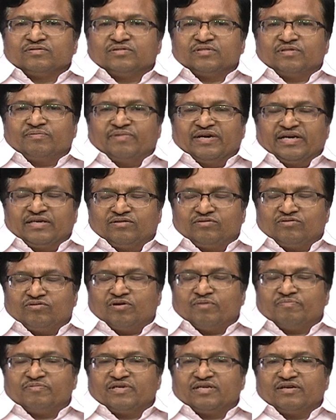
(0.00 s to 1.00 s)
the
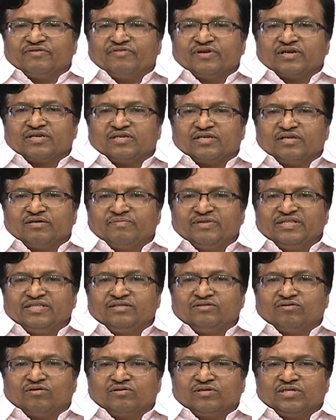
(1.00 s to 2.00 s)
magneto-optic effect and
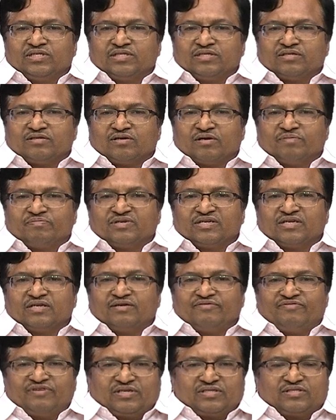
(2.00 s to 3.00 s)
many nonlinear
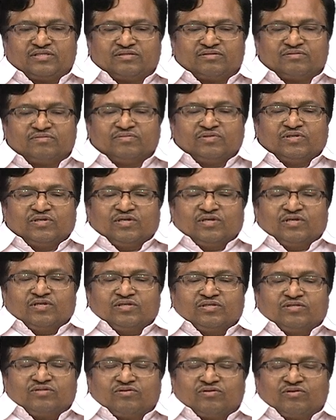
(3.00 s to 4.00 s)
optical effects.
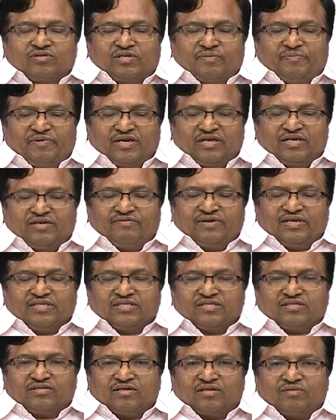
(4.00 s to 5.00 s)
So, typical
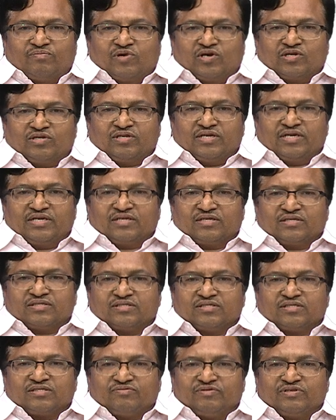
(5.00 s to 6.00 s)
devices are the
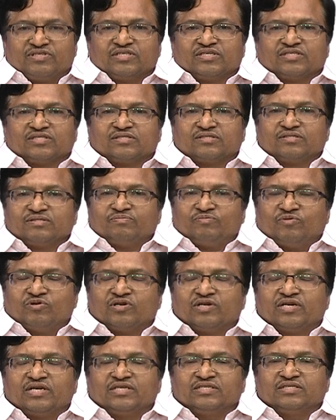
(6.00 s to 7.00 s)
modulators, switches,
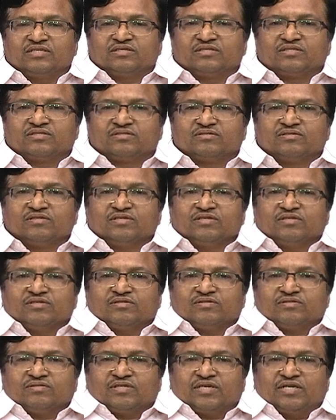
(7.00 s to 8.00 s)
polarizers
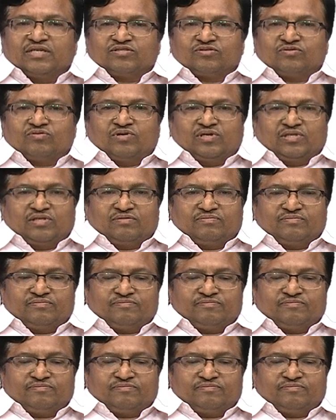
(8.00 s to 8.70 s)
and so on.